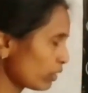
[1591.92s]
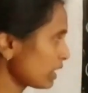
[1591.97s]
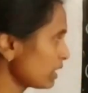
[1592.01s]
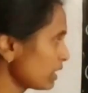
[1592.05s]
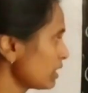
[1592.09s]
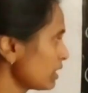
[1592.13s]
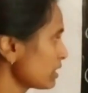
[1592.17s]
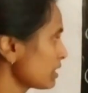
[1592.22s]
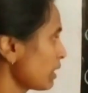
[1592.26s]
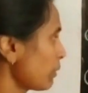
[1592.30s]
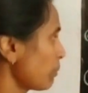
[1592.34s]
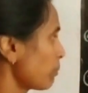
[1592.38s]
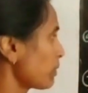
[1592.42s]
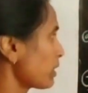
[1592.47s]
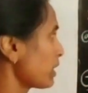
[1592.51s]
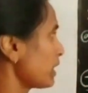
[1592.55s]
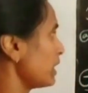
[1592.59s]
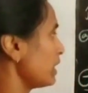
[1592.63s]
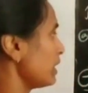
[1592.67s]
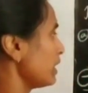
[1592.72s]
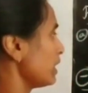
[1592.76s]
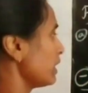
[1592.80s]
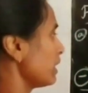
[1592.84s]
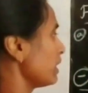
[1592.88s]
is the
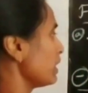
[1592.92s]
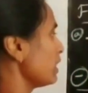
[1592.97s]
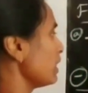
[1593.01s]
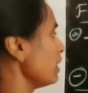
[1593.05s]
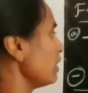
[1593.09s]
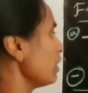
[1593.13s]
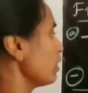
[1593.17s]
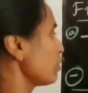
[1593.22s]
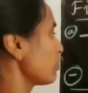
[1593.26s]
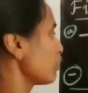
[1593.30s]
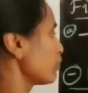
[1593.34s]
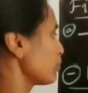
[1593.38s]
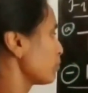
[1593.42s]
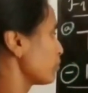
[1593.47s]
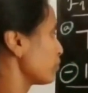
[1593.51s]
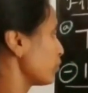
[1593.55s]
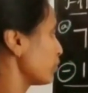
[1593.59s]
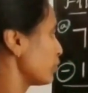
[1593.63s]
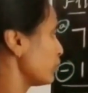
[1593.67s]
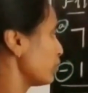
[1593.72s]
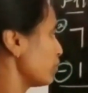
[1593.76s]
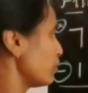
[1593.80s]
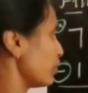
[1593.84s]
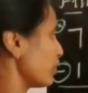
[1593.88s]
subtrahend here?
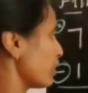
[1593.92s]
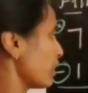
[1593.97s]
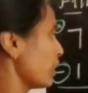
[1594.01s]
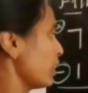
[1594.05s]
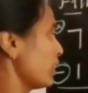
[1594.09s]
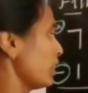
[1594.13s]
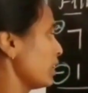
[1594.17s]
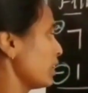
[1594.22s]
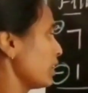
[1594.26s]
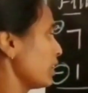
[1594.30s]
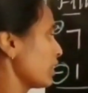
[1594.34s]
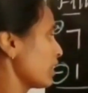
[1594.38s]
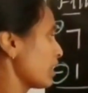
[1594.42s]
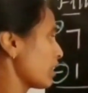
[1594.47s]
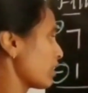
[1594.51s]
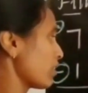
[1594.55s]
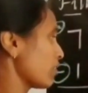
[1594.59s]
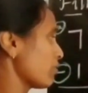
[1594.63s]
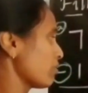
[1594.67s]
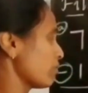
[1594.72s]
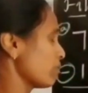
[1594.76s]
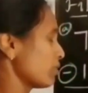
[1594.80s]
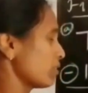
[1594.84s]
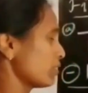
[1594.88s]
4.
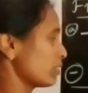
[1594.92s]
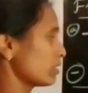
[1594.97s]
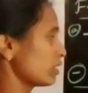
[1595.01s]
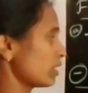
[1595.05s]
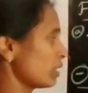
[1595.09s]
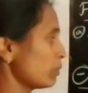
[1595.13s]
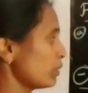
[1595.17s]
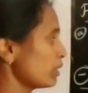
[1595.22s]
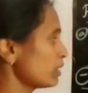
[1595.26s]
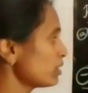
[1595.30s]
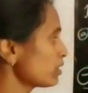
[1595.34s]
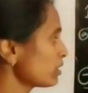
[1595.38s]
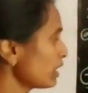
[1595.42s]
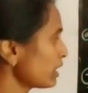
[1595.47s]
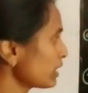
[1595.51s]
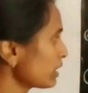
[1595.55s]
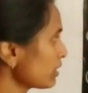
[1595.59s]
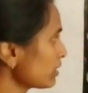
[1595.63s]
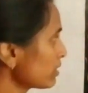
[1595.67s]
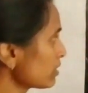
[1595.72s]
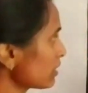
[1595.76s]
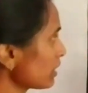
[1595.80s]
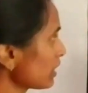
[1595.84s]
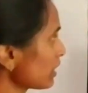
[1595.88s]
Come on, let
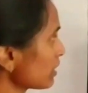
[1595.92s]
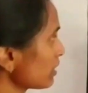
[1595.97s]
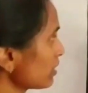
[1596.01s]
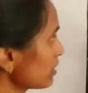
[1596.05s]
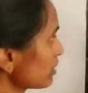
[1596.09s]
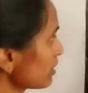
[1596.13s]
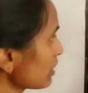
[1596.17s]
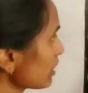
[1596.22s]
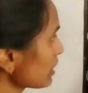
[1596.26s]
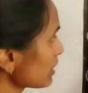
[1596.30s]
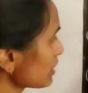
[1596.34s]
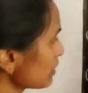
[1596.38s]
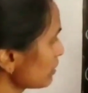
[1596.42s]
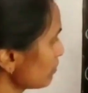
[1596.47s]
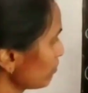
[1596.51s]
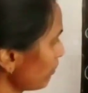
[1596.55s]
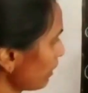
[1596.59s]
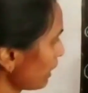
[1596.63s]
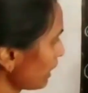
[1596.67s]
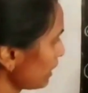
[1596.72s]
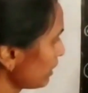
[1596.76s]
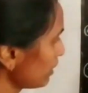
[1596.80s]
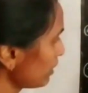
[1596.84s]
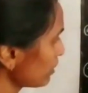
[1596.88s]
us check. 6
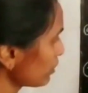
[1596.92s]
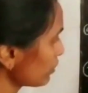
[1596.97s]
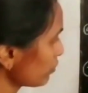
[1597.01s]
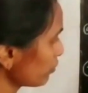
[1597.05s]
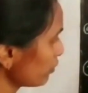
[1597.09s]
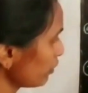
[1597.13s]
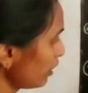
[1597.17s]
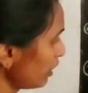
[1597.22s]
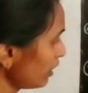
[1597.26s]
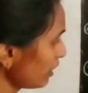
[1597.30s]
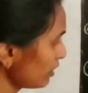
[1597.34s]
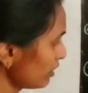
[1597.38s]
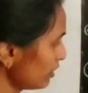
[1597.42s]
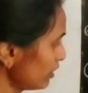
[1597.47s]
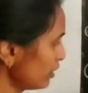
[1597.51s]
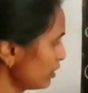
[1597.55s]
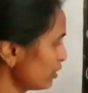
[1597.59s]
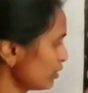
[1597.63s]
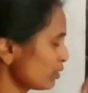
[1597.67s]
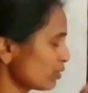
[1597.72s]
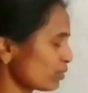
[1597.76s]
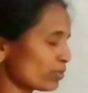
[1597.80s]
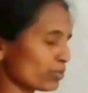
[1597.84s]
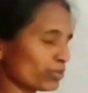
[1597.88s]
minus 4?
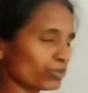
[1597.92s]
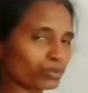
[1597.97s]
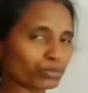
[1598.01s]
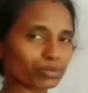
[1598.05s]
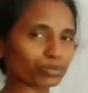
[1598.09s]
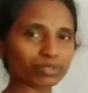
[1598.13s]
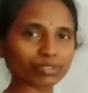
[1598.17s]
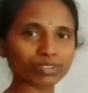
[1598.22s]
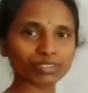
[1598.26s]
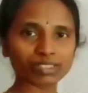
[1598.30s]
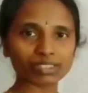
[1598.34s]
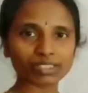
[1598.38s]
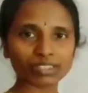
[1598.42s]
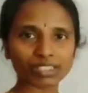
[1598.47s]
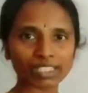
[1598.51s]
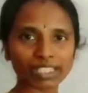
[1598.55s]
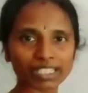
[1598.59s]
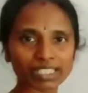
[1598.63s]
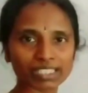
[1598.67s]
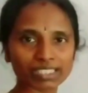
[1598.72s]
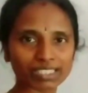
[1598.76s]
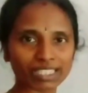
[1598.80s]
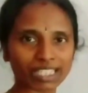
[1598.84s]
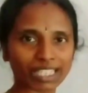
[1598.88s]
2.
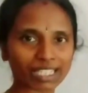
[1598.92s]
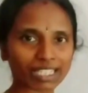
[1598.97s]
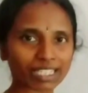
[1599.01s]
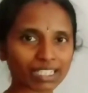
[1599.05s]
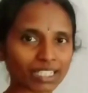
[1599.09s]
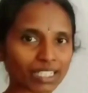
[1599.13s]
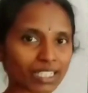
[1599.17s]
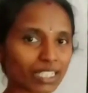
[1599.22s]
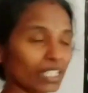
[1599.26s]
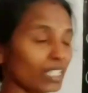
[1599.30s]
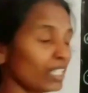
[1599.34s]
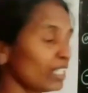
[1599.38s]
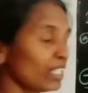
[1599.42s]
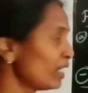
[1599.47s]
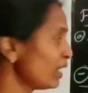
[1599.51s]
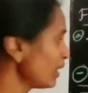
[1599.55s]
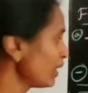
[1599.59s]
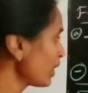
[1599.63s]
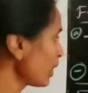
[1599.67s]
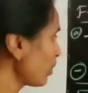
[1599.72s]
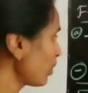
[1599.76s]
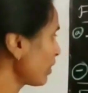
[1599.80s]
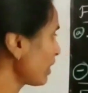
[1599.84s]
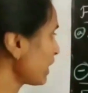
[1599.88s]
Exactly.
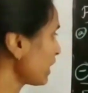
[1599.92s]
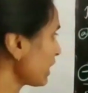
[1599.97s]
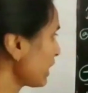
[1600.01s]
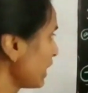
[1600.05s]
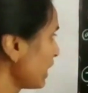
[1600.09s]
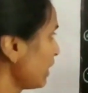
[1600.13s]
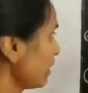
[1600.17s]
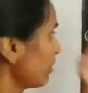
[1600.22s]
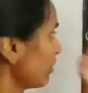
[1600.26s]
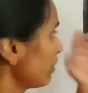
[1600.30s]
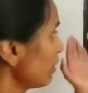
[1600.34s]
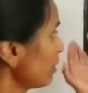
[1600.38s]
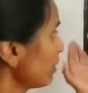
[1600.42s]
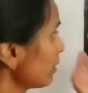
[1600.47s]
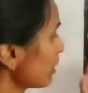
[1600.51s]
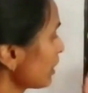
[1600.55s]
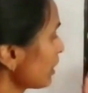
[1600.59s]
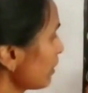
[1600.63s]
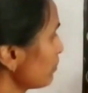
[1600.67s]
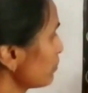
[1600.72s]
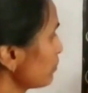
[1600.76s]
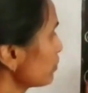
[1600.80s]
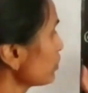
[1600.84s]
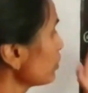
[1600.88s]
Now again,
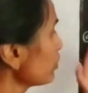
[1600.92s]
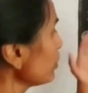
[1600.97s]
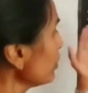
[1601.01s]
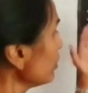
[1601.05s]
come to